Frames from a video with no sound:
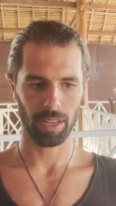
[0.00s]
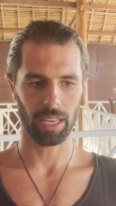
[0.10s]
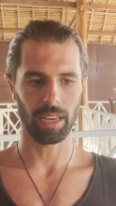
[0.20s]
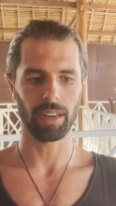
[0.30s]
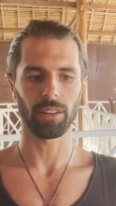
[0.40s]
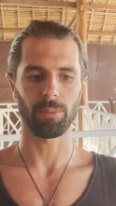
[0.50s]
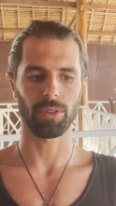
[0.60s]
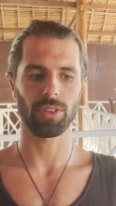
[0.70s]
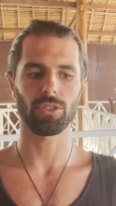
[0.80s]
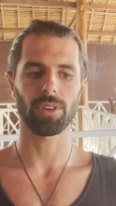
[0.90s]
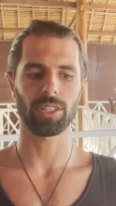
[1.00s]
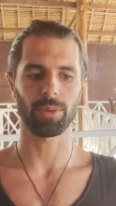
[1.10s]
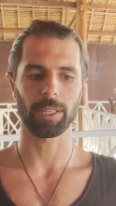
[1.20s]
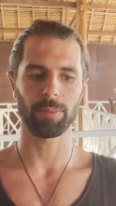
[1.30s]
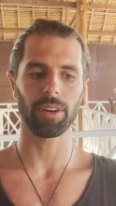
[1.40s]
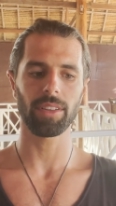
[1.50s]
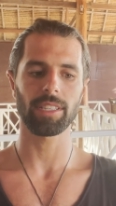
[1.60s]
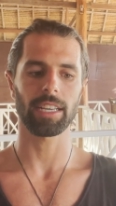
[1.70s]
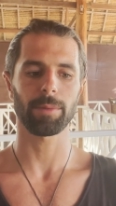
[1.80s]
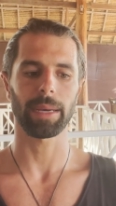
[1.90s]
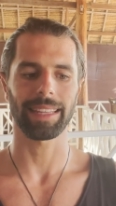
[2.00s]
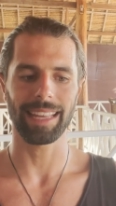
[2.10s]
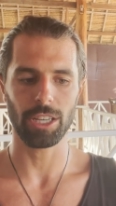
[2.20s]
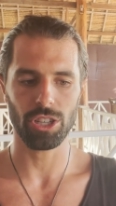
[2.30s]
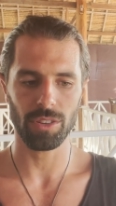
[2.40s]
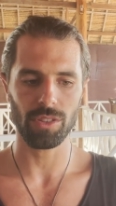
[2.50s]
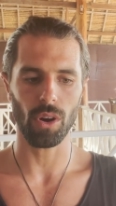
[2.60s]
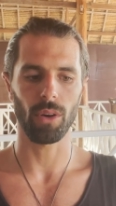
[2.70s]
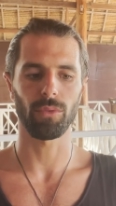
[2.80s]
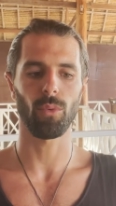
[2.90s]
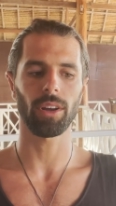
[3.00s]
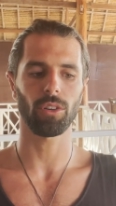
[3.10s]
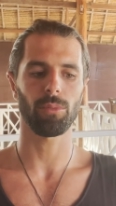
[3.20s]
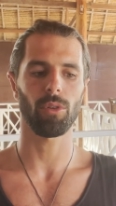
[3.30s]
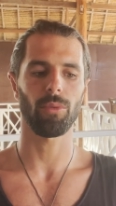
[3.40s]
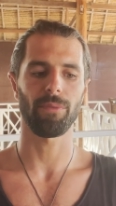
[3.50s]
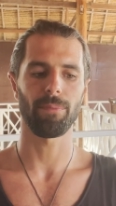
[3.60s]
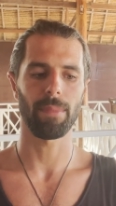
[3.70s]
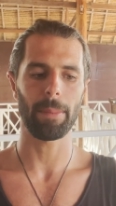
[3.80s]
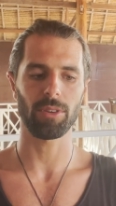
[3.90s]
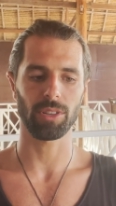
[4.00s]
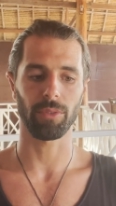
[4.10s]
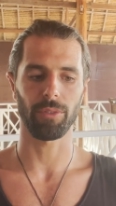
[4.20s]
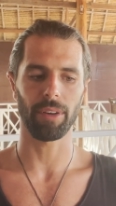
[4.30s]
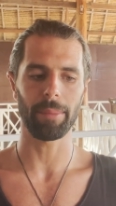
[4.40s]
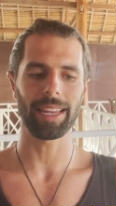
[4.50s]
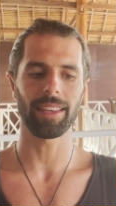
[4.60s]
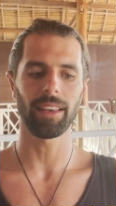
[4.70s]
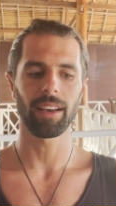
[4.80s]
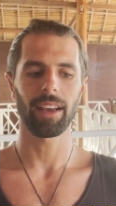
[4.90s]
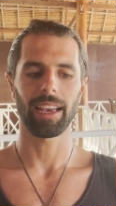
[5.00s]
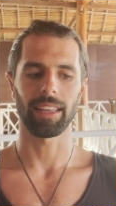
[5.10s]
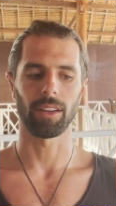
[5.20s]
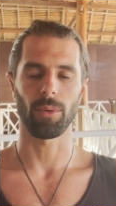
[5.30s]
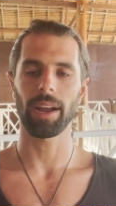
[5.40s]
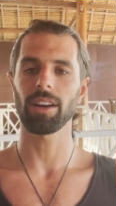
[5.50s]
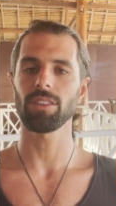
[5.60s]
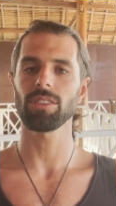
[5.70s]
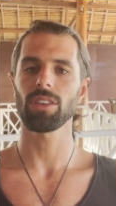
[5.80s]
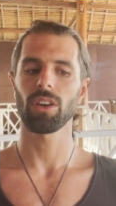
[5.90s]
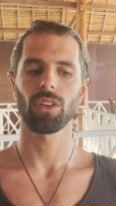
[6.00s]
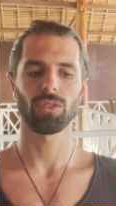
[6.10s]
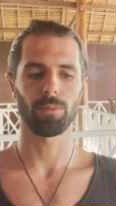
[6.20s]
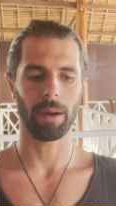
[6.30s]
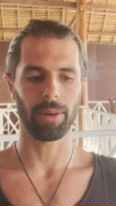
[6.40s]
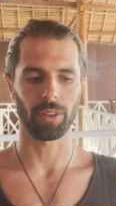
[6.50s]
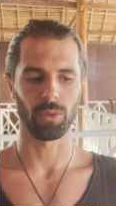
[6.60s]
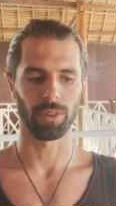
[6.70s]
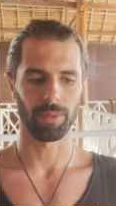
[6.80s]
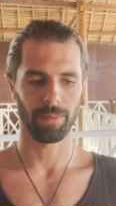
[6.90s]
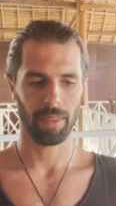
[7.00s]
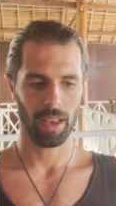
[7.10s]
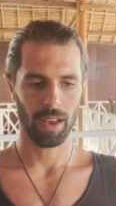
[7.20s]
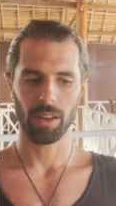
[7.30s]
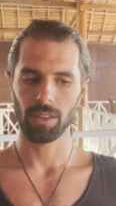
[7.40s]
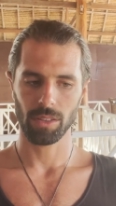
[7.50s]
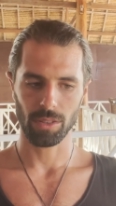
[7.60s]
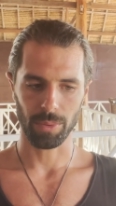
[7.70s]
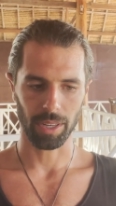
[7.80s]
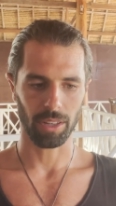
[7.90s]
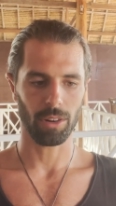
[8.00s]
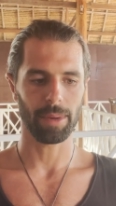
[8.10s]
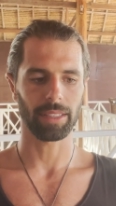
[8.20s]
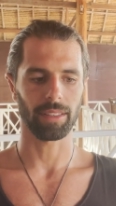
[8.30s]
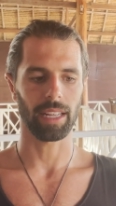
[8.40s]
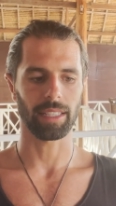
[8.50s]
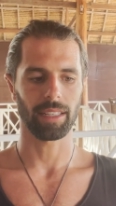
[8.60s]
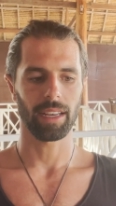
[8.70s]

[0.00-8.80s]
Here, the person tries to experience the expectations of 1 or more members of the family in regards to parenthood. So we're going to comment on that.